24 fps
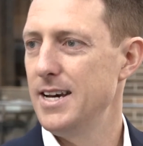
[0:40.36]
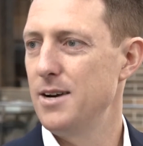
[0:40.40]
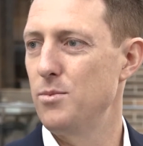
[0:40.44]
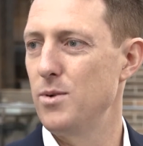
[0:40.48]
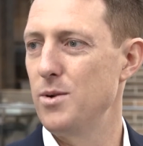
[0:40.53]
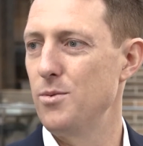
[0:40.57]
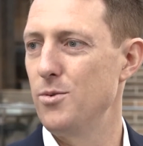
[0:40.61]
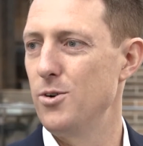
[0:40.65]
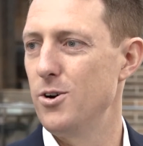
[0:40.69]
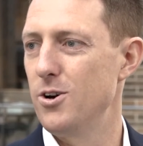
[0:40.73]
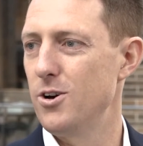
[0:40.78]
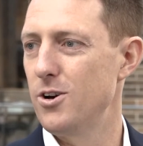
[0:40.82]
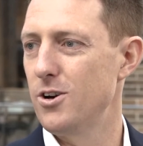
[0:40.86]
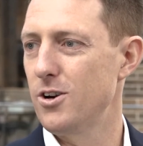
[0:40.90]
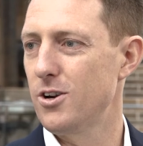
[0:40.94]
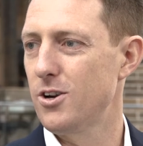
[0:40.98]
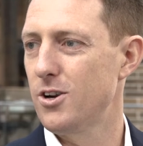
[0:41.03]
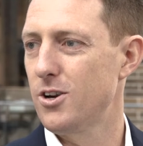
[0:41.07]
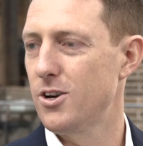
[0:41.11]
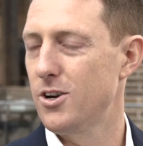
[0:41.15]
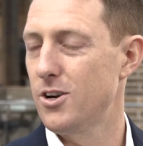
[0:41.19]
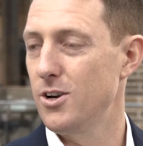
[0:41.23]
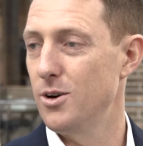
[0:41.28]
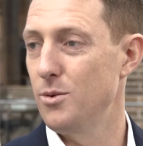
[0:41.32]
We're
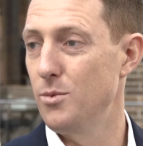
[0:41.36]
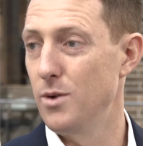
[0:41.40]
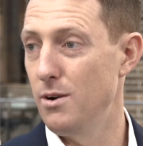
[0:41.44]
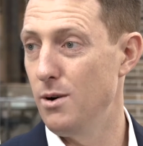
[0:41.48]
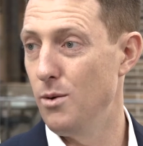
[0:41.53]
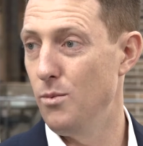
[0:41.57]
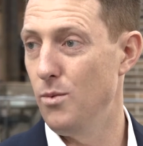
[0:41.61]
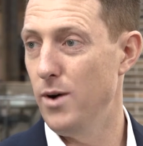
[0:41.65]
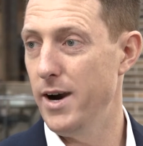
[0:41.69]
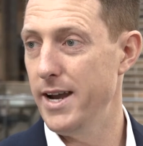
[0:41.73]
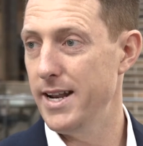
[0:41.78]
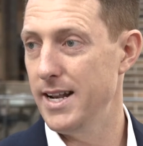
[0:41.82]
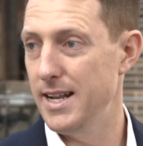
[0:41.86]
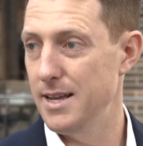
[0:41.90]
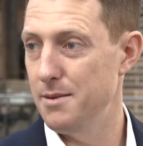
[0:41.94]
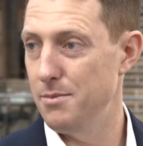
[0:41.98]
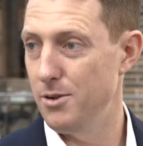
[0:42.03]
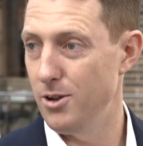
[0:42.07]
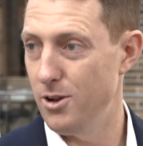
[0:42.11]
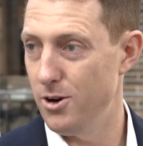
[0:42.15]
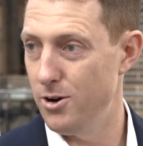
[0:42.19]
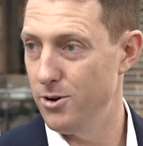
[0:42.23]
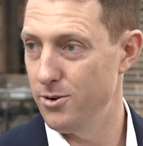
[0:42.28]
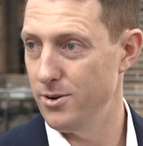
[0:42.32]
a white
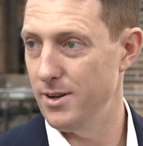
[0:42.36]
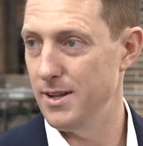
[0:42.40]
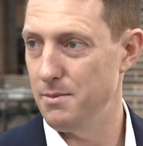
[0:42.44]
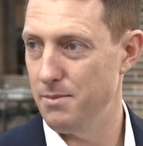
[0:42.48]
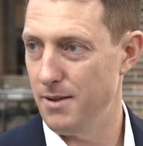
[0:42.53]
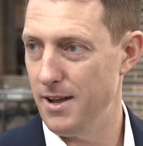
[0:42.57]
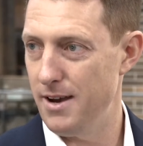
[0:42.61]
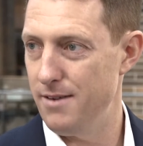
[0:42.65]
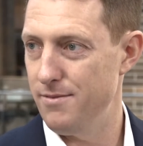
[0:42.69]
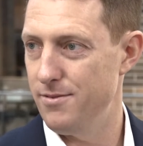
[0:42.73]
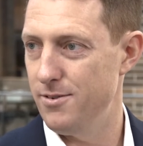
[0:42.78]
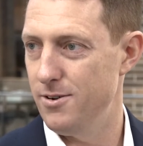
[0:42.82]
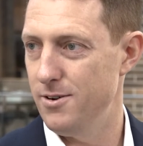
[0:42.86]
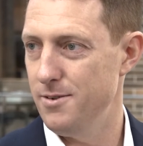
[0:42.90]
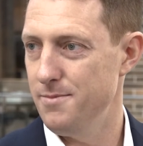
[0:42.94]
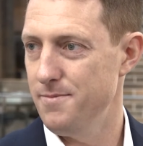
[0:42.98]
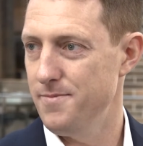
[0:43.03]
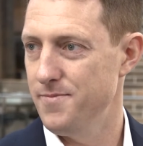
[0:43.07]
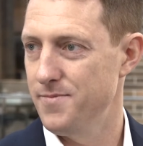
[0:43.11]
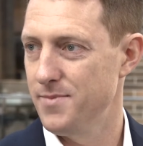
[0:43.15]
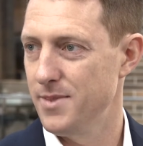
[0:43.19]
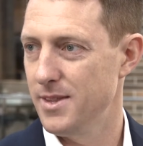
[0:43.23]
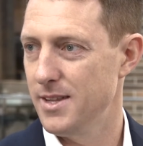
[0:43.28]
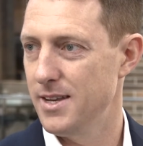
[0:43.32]
label only platform.
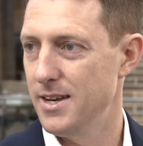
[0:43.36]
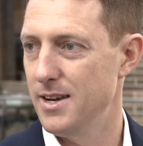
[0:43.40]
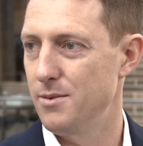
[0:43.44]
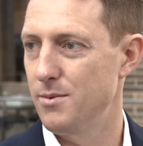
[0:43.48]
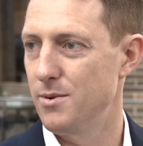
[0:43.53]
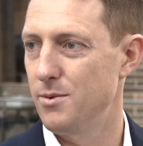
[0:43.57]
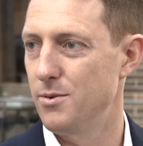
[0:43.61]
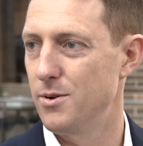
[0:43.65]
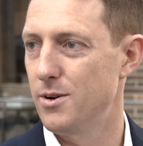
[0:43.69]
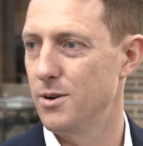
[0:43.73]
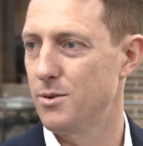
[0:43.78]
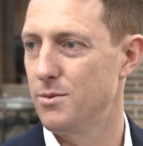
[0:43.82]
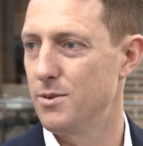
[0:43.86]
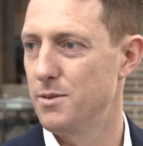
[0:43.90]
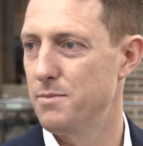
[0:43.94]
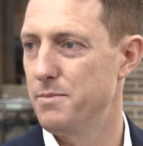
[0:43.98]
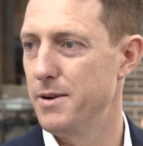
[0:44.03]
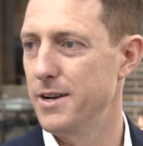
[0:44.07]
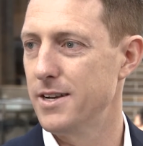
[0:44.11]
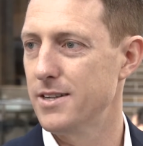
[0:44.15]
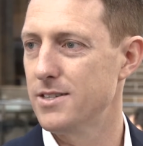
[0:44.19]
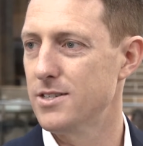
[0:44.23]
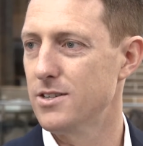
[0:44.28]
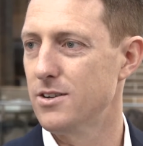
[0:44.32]
We work with
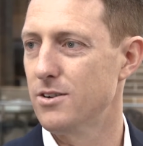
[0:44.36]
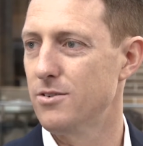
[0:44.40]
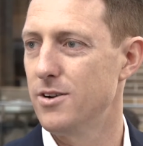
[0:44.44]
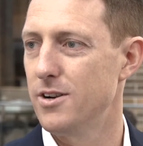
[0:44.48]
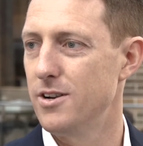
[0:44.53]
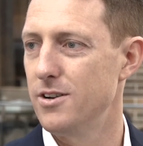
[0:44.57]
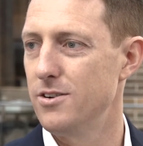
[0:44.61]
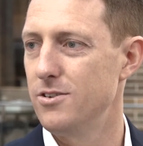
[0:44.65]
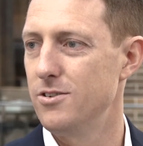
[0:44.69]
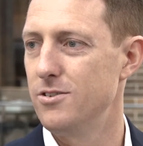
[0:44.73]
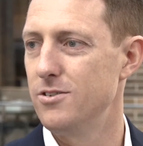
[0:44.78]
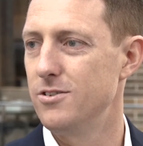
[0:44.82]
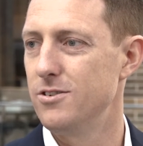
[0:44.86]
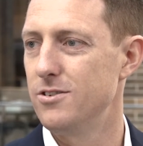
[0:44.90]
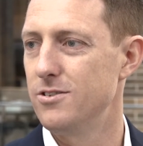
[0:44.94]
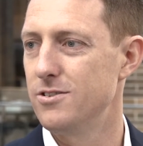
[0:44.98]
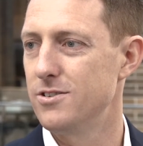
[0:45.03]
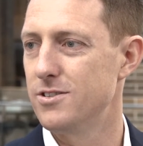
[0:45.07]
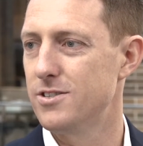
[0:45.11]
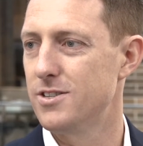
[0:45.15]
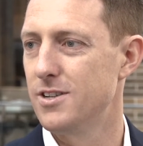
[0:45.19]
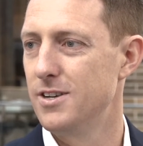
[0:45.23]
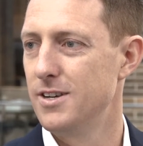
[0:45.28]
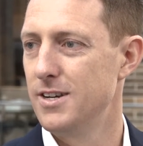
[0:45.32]
banks and credit
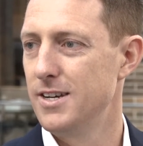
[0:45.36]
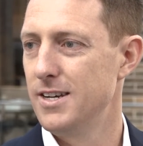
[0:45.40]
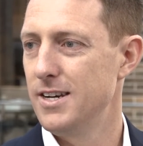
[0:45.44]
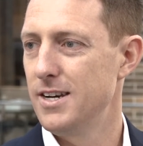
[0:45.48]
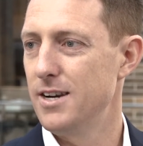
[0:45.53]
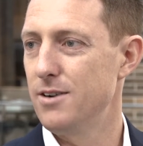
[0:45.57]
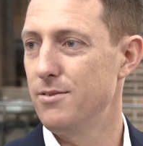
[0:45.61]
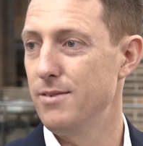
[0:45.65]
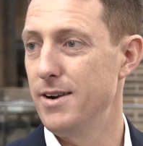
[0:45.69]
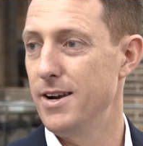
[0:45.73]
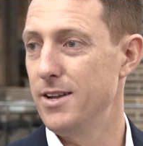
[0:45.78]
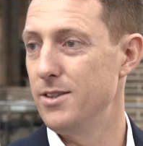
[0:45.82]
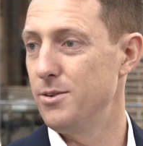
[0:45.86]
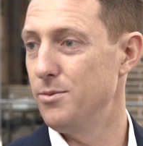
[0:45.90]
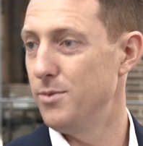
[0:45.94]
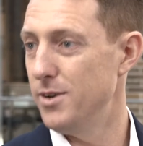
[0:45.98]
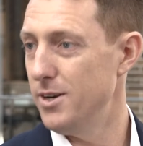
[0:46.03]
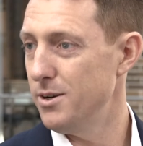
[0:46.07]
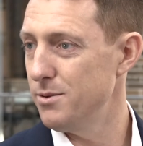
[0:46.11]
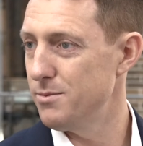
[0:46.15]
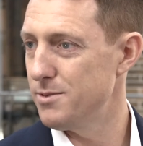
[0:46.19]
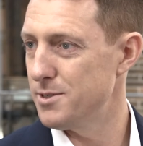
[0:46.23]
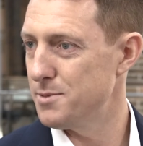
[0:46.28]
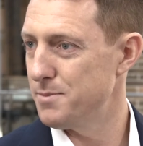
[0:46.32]
unions around the
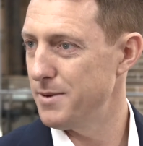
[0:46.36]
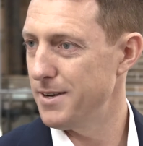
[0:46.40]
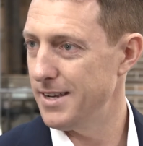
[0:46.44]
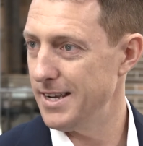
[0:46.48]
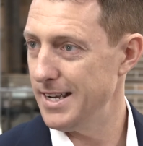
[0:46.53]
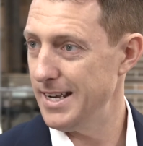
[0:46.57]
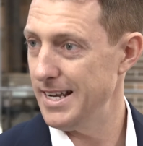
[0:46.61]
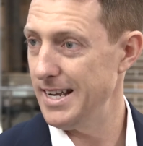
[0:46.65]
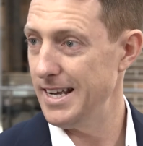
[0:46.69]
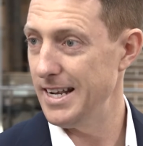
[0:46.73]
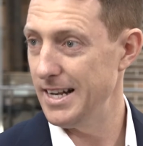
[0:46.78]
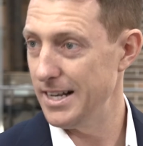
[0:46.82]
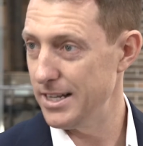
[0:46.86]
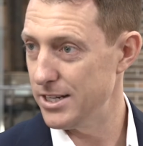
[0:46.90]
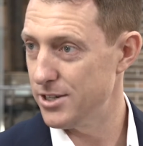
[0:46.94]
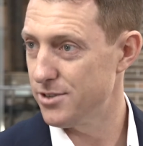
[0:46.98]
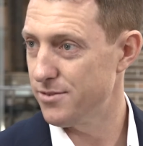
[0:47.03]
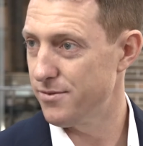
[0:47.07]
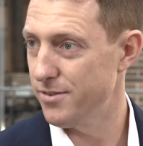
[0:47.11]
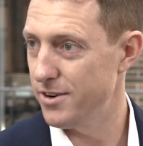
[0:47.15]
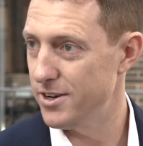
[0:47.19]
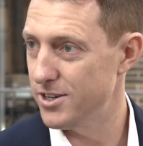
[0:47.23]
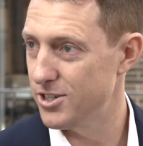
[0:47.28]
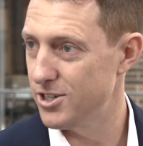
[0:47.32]
world. We speak English,
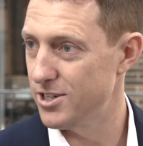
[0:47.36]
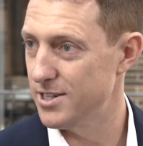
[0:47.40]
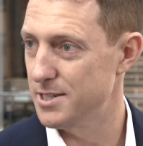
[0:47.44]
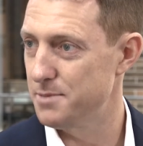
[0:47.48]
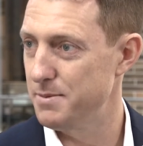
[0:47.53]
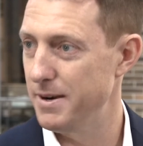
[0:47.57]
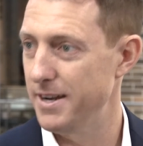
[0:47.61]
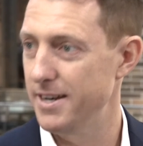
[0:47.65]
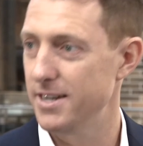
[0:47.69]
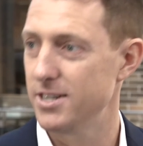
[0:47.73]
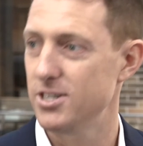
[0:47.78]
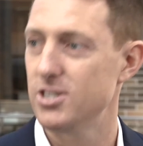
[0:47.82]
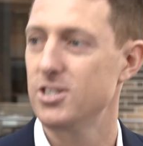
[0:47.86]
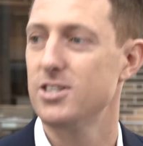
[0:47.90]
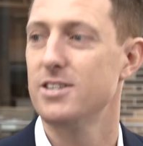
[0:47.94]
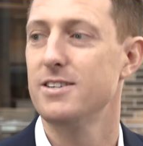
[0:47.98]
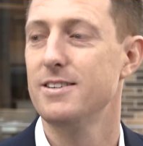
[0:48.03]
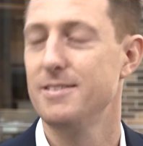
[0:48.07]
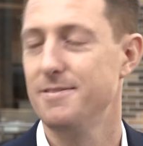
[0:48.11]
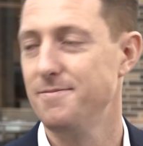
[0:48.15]
French, and Spanish.